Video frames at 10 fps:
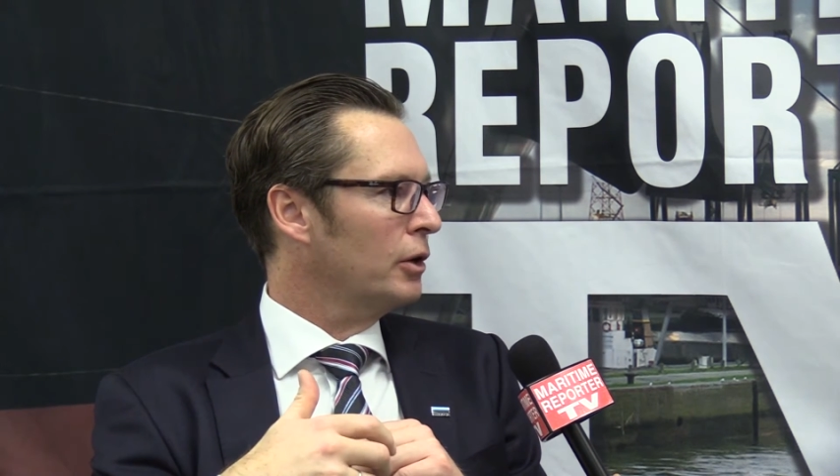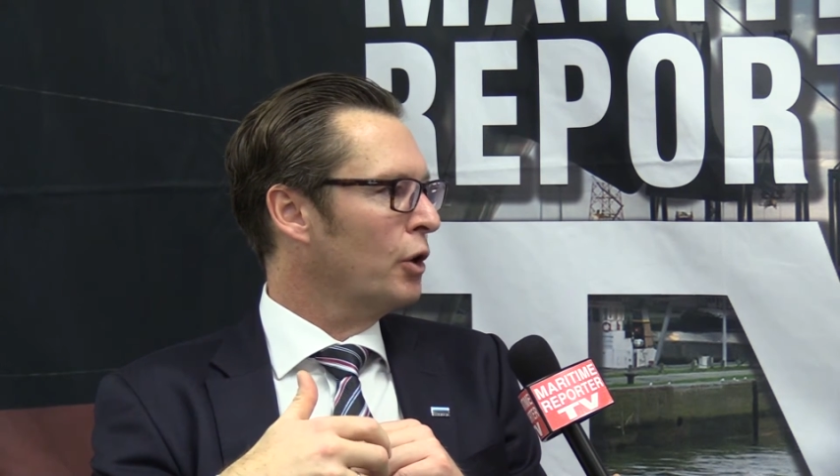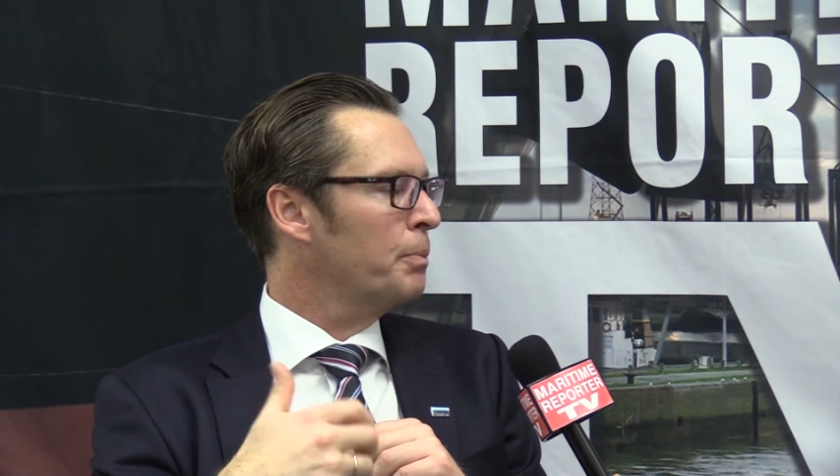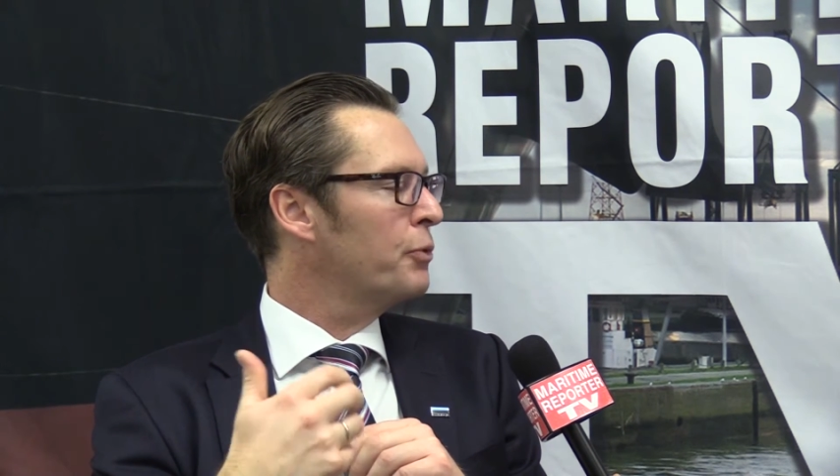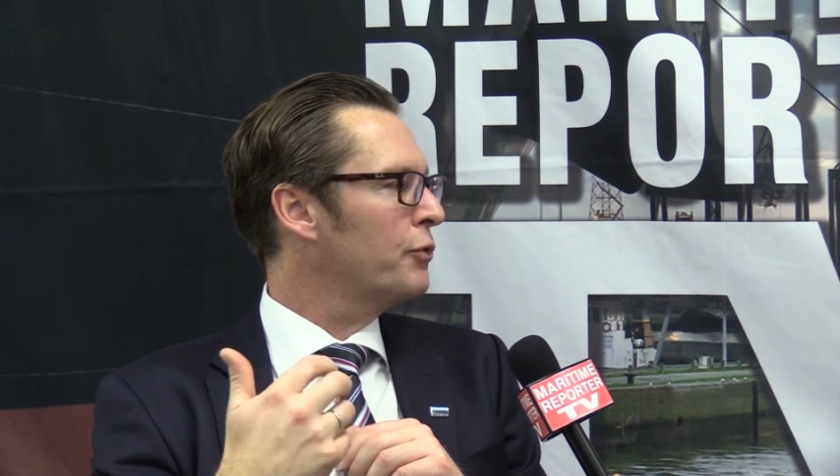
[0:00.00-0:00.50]

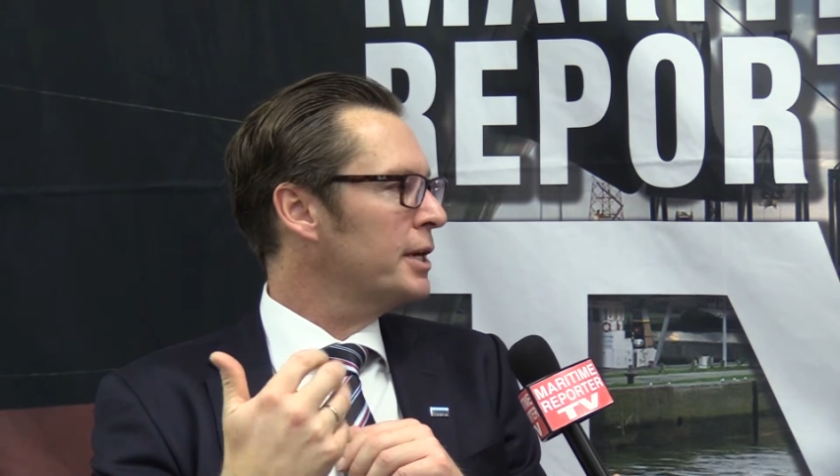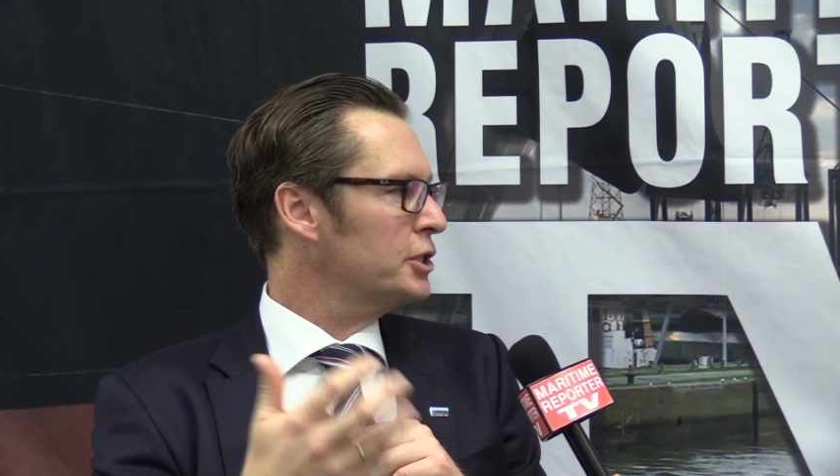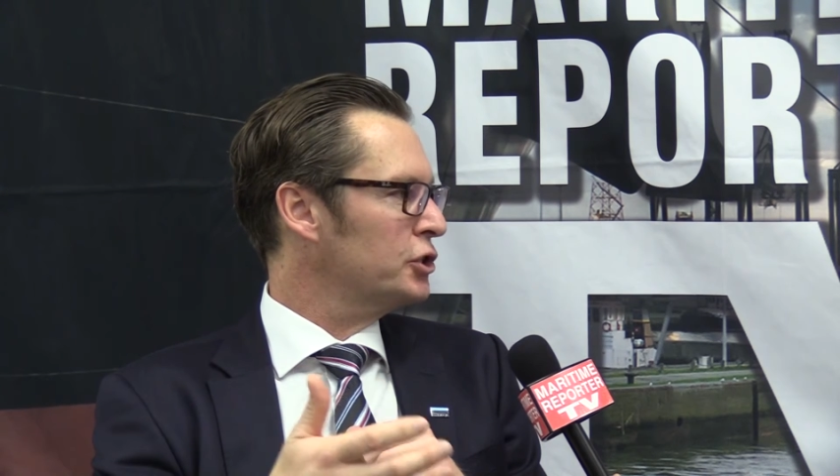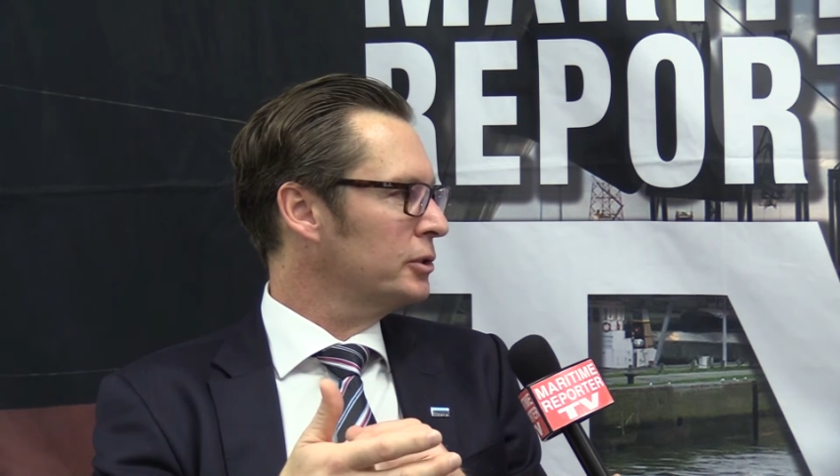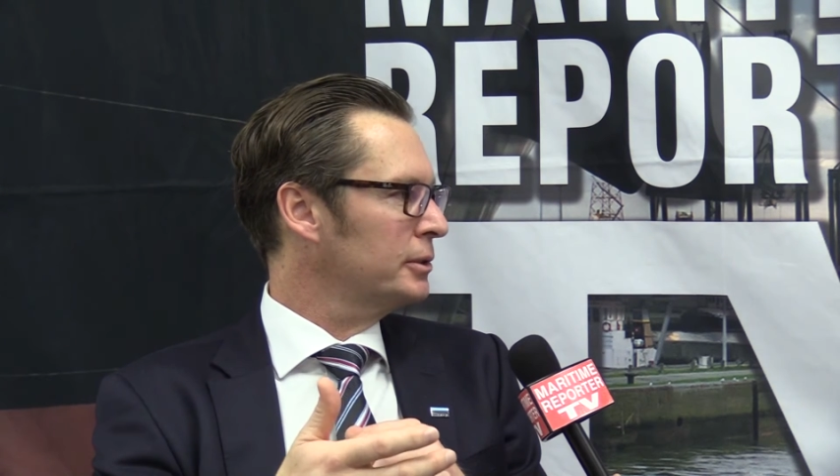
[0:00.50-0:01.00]

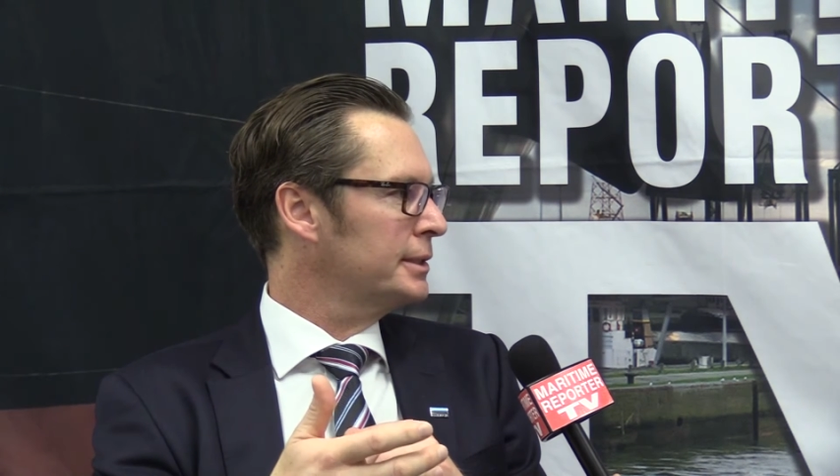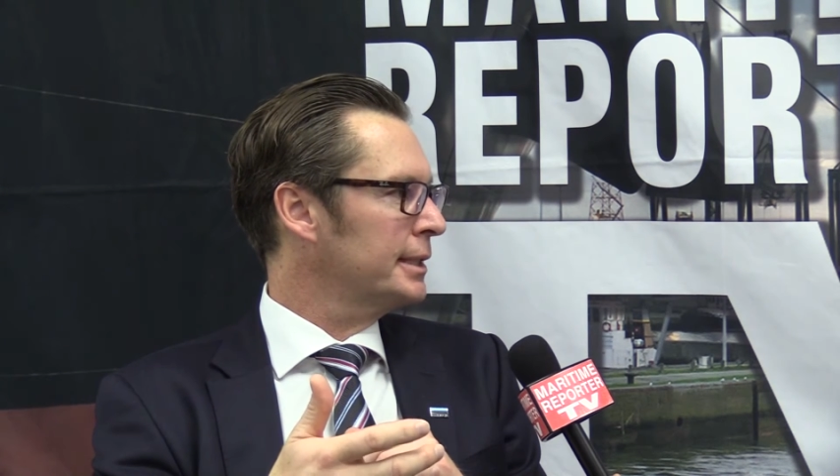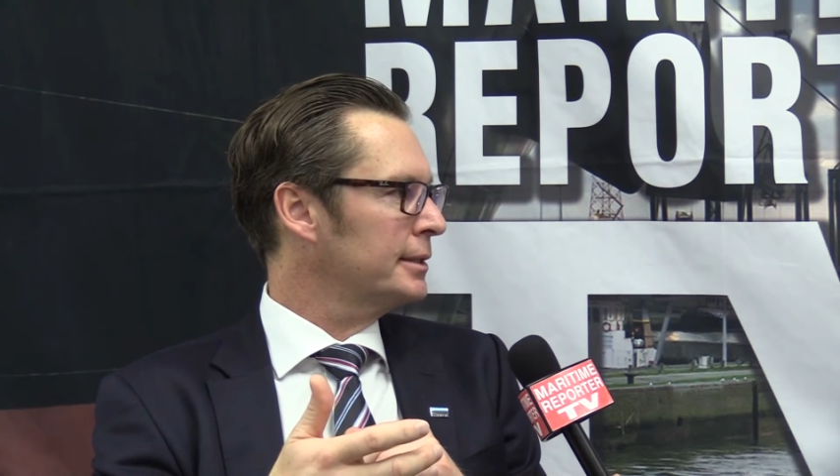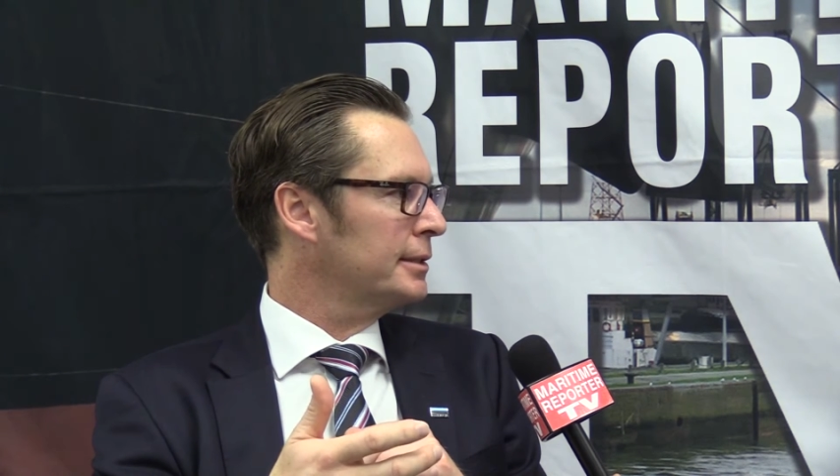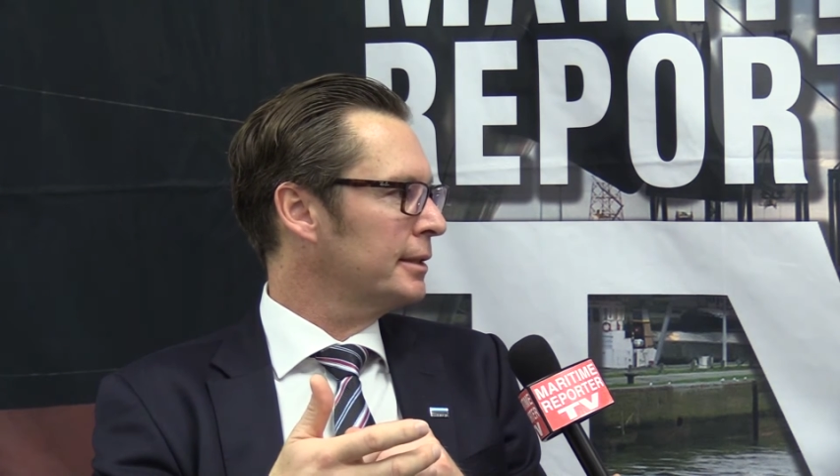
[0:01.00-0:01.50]
operational
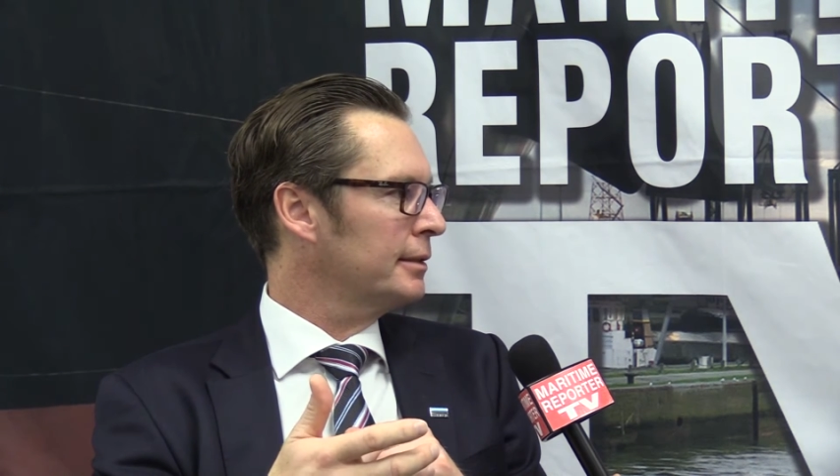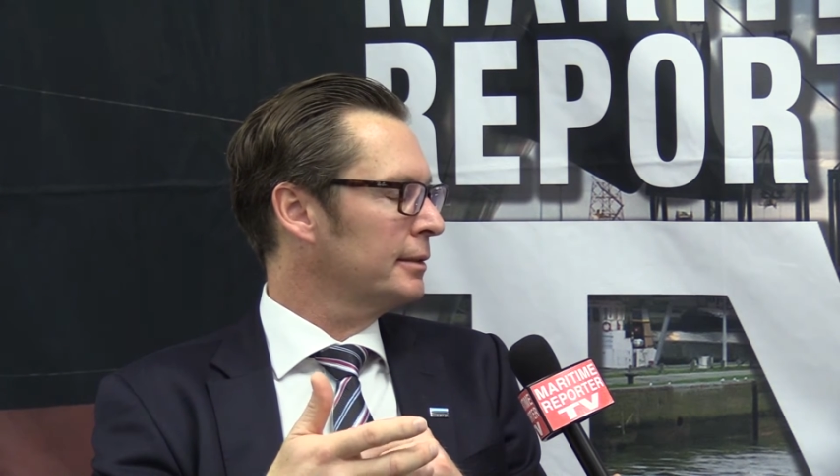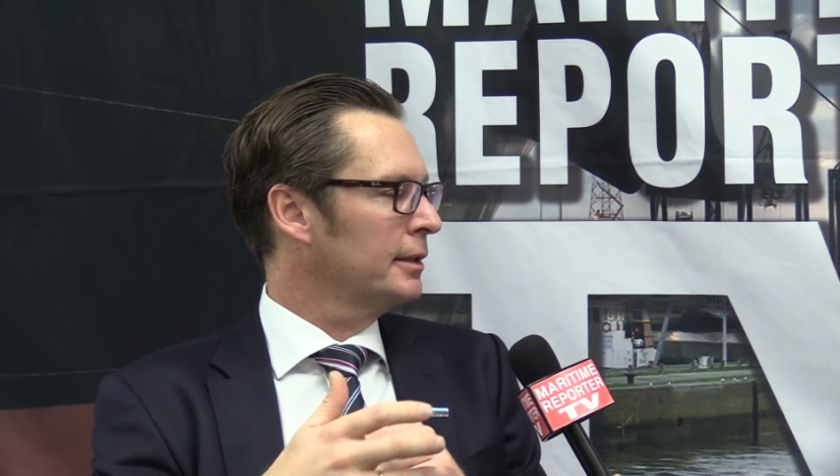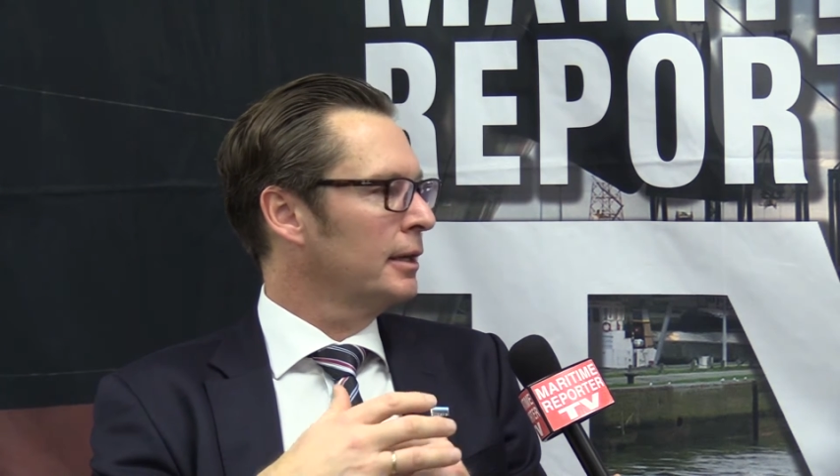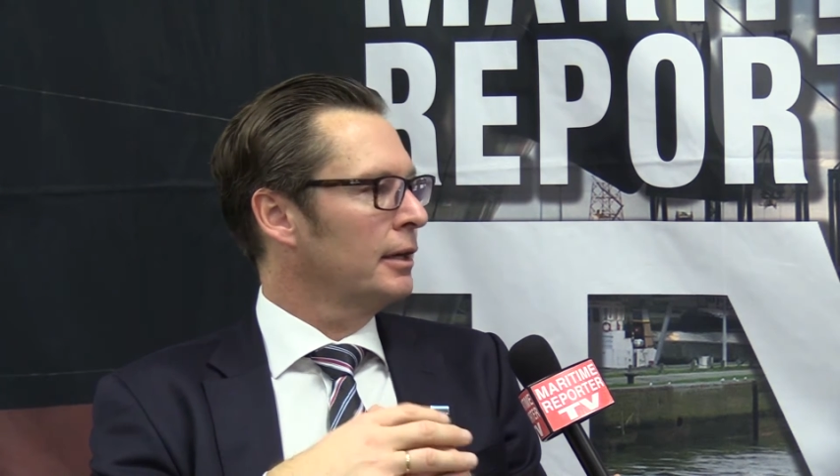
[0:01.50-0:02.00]
data
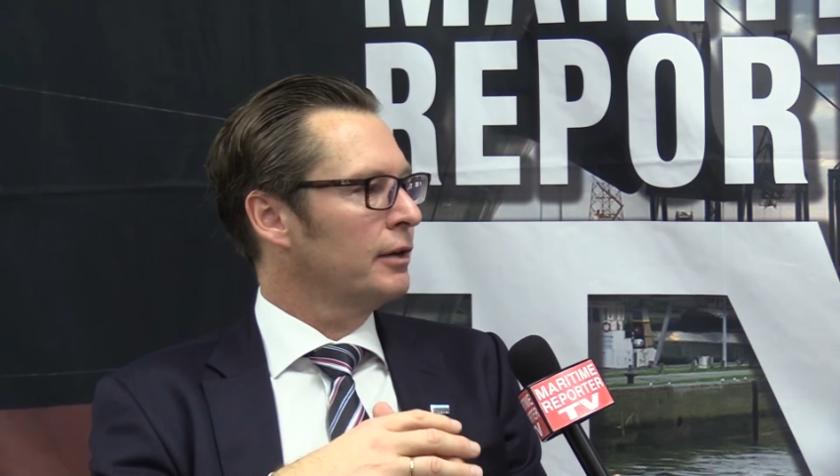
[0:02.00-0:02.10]
mm.